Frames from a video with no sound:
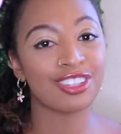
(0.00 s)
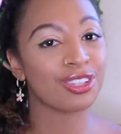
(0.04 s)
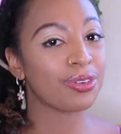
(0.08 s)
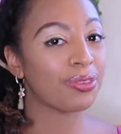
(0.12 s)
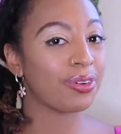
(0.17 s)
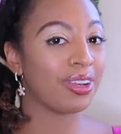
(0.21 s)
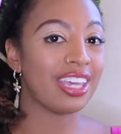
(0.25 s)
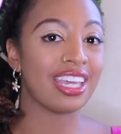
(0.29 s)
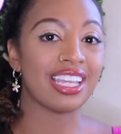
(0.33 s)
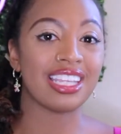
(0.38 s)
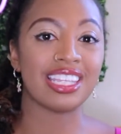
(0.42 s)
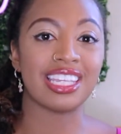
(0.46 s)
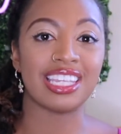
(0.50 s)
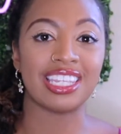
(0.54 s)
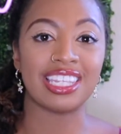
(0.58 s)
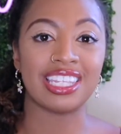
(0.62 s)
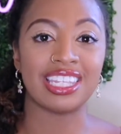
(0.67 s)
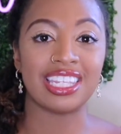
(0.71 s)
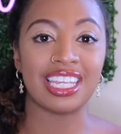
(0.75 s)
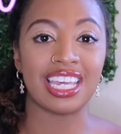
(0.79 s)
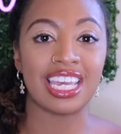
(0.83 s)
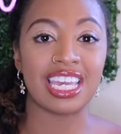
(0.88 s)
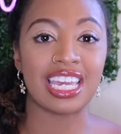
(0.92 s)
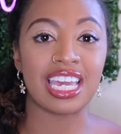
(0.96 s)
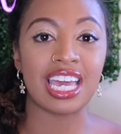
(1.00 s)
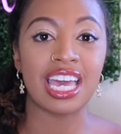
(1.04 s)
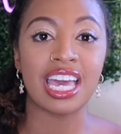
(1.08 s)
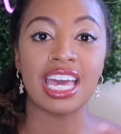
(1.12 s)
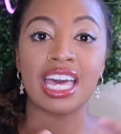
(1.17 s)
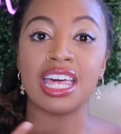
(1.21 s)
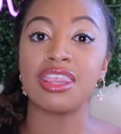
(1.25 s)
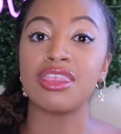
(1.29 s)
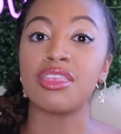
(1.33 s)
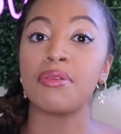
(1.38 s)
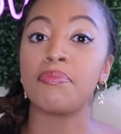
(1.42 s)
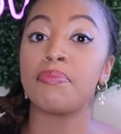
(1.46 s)
so we get to see
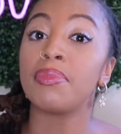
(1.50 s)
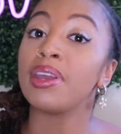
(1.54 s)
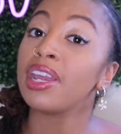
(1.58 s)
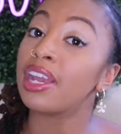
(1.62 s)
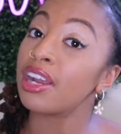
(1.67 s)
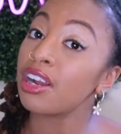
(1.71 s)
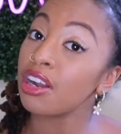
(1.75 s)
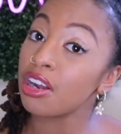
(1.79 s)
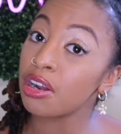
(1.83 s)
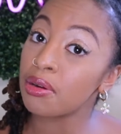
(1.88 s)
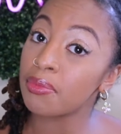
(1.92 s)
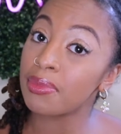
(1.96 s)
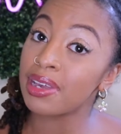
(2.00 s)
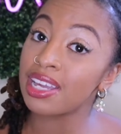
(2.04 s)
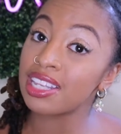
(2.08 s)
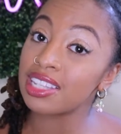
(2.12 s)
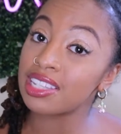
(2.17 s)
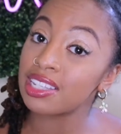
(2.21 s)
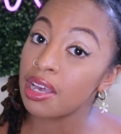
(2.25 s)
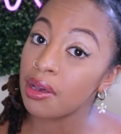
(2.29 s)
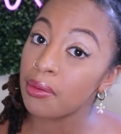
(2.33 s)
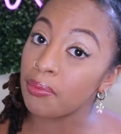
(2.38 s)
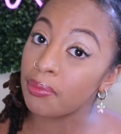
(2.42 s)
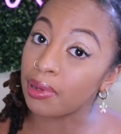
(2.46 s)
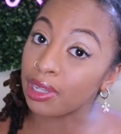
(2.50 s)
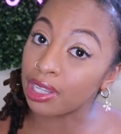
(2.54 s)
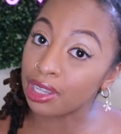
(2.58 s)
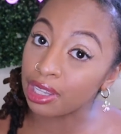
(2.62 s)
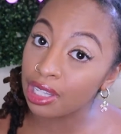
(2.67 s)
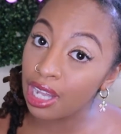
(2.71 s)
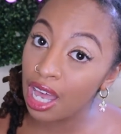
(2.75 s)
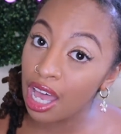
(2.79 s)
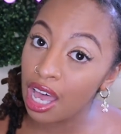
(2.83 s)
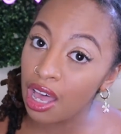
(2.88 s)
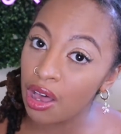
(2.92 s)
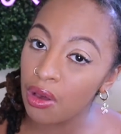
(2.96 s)
the pyramids
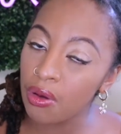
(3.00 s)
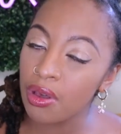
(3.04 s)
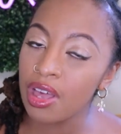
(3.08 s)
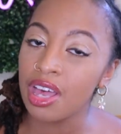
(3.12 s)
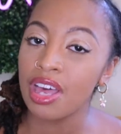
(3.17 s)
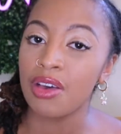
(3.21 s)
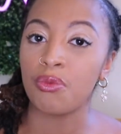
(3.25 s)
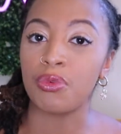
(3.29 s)
below,